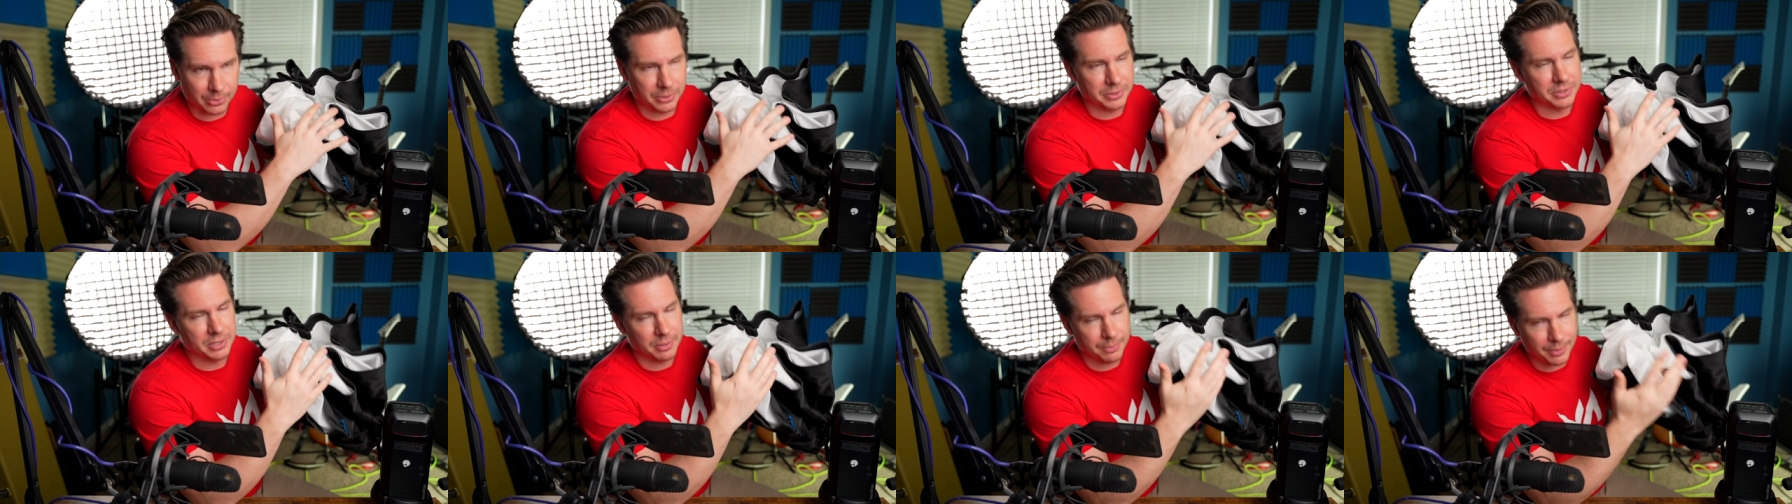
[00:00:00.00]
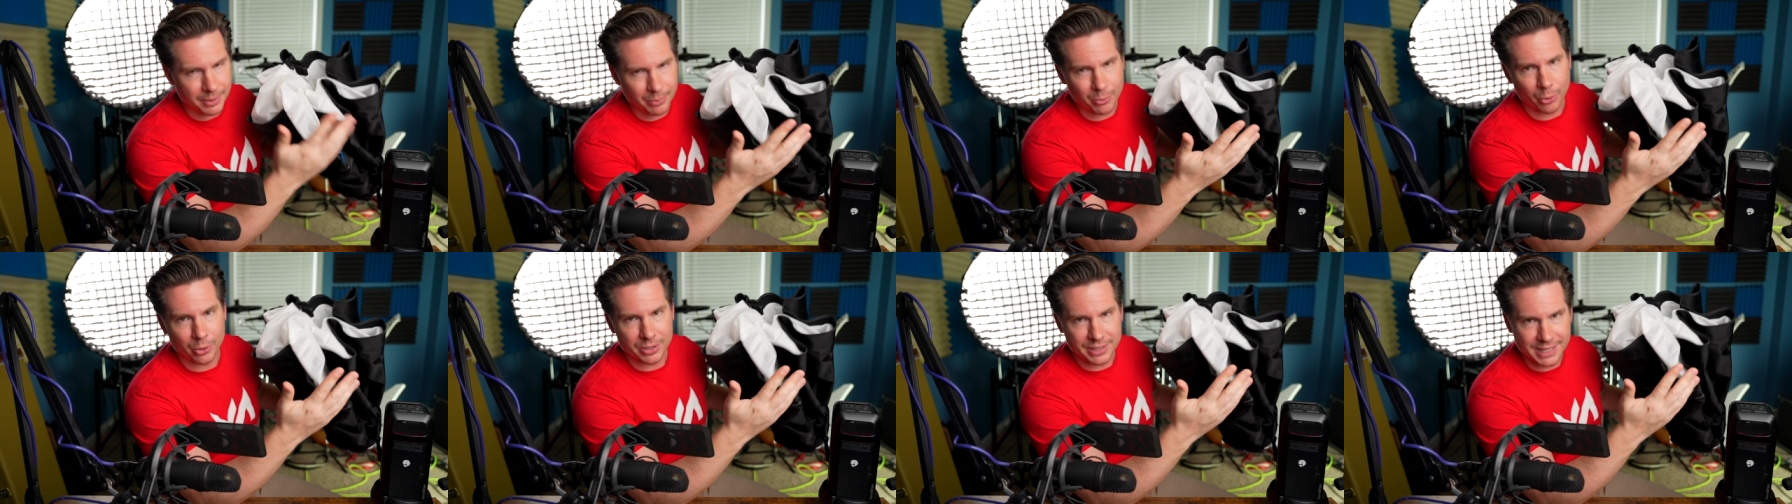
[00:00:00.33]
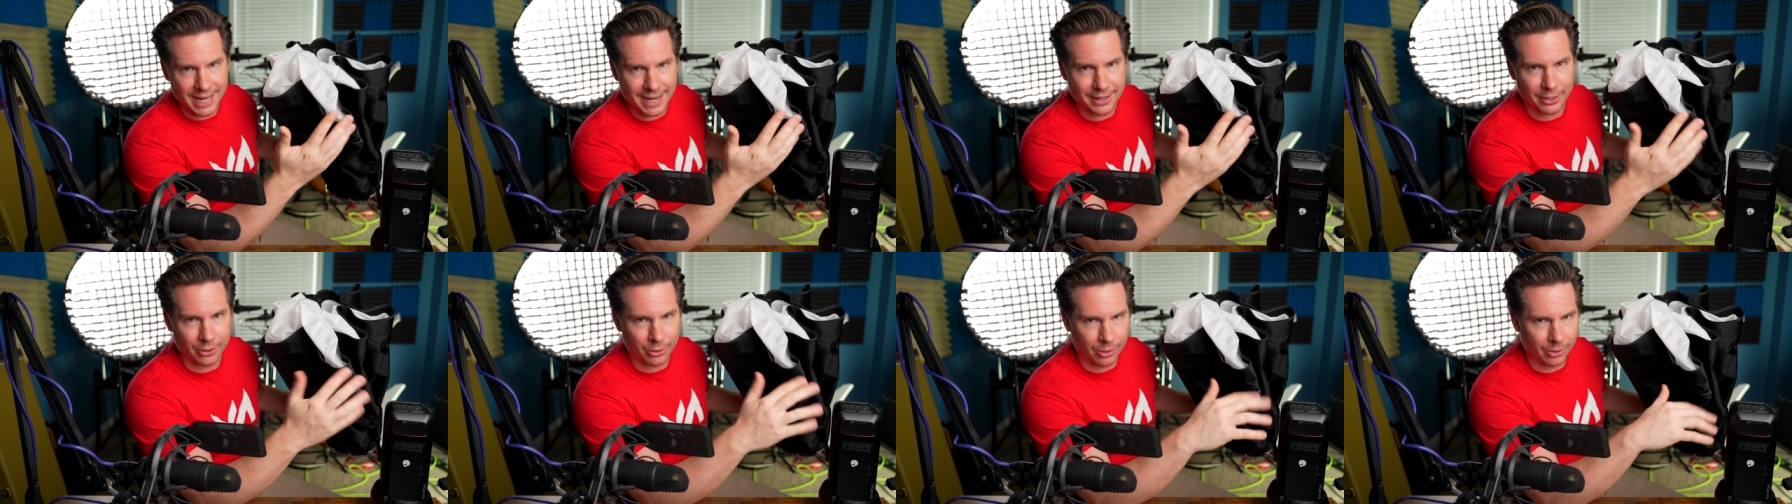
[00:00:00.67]
or to be more
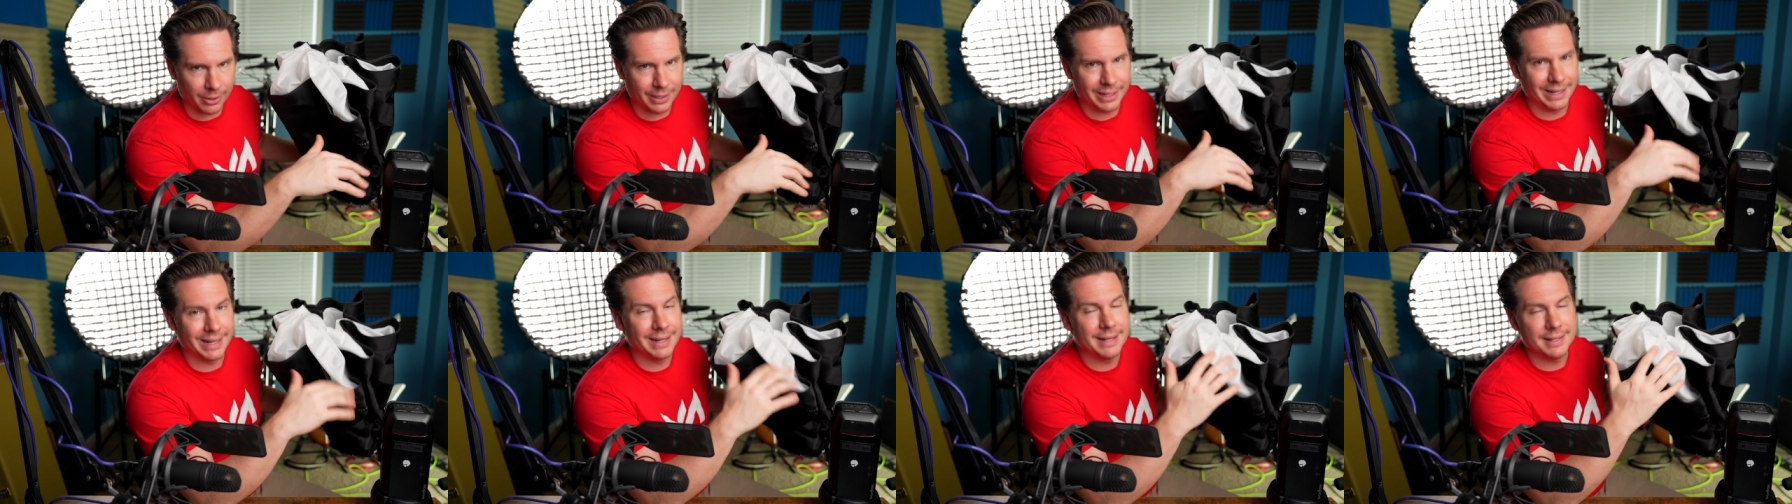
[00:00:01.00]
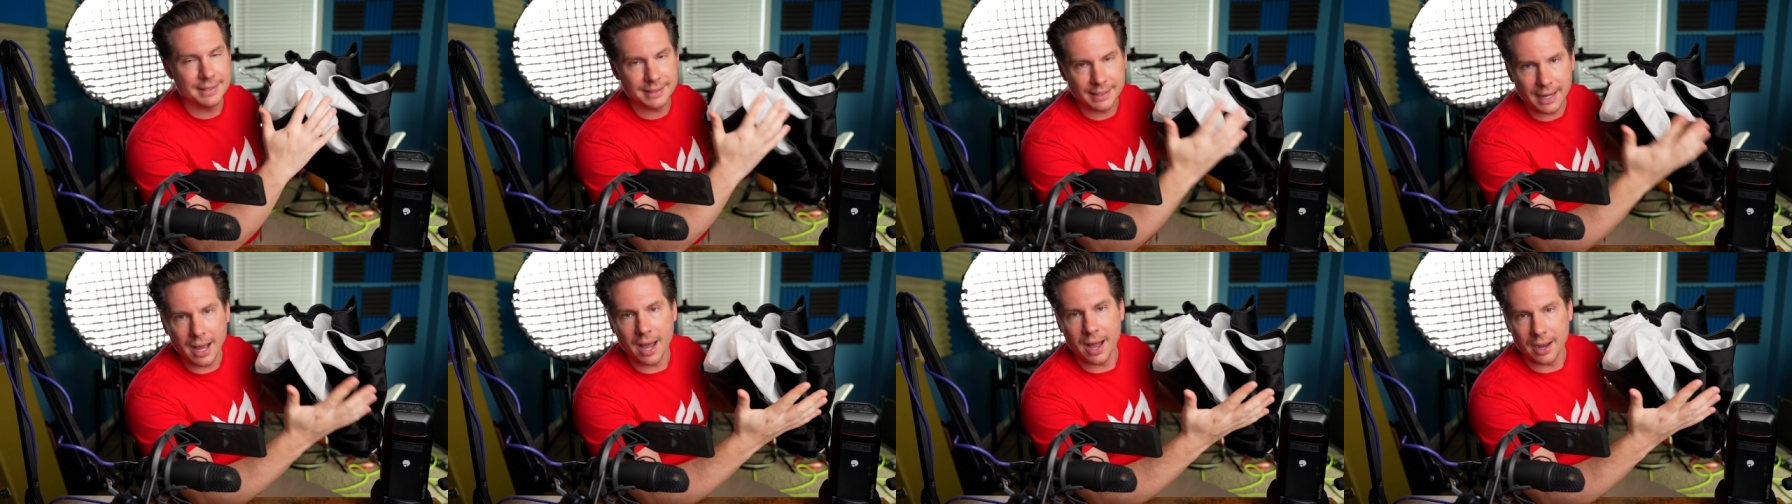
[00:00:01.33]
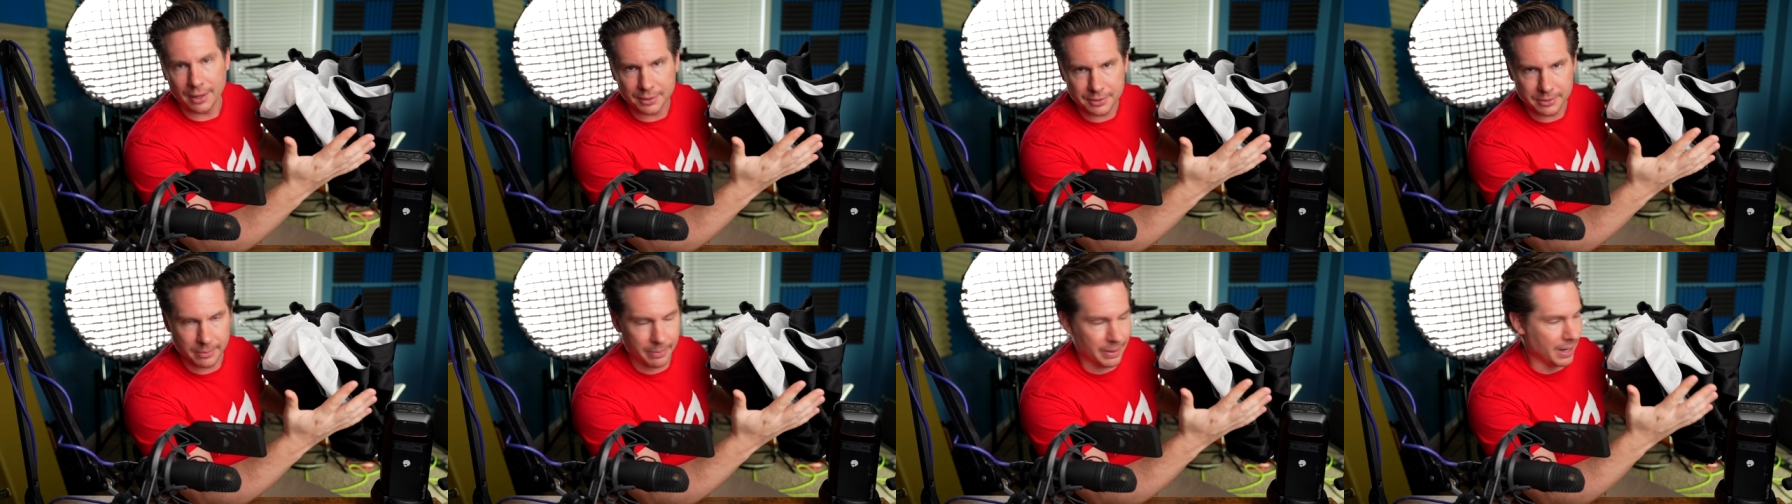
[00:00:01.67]
technical, it is an
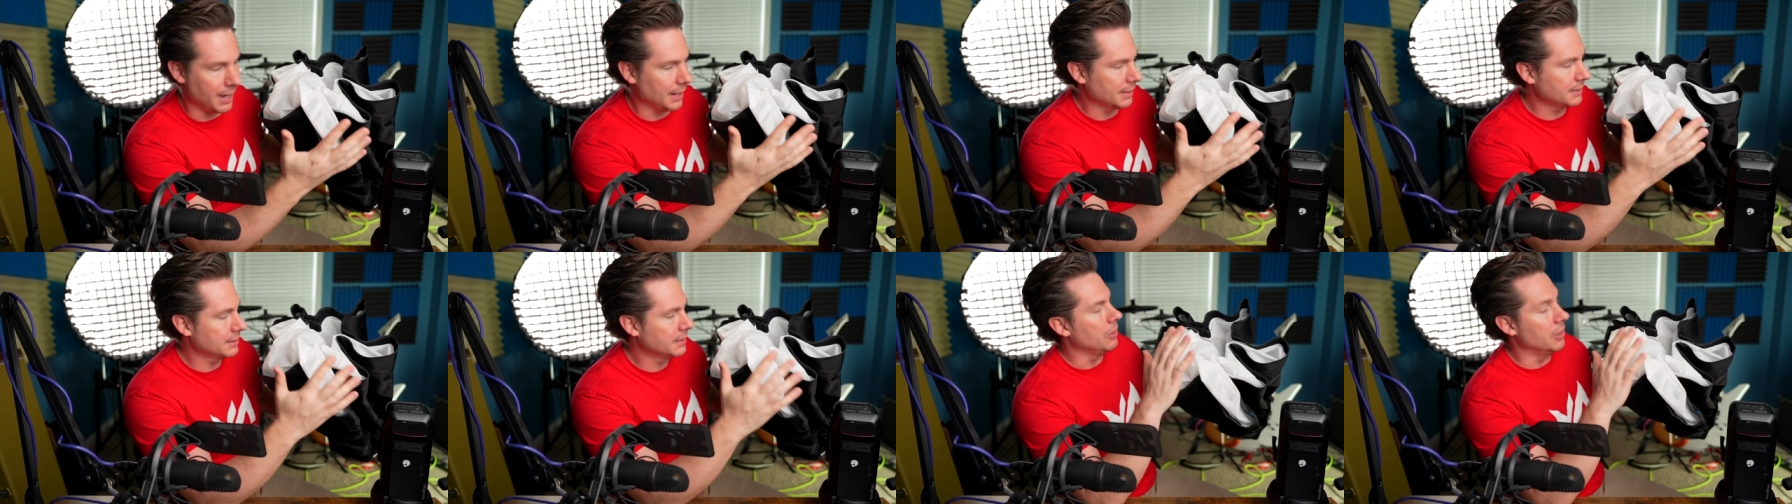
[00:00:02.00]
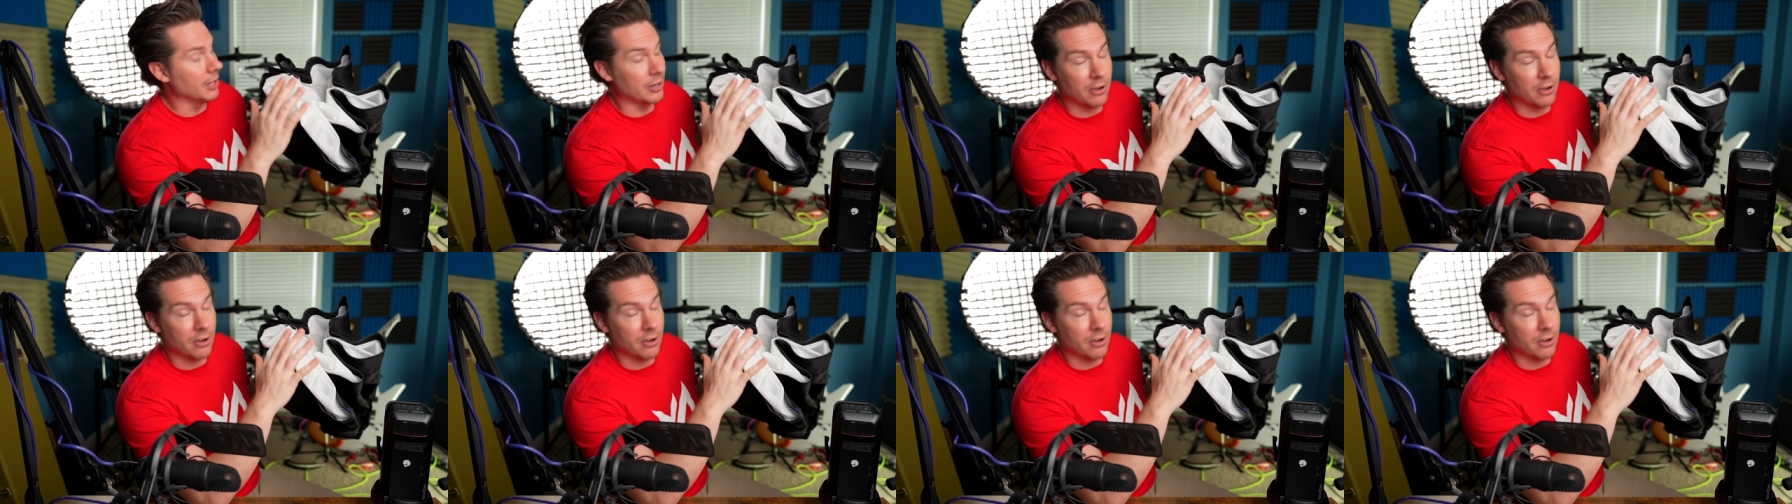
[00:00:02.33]
octobox.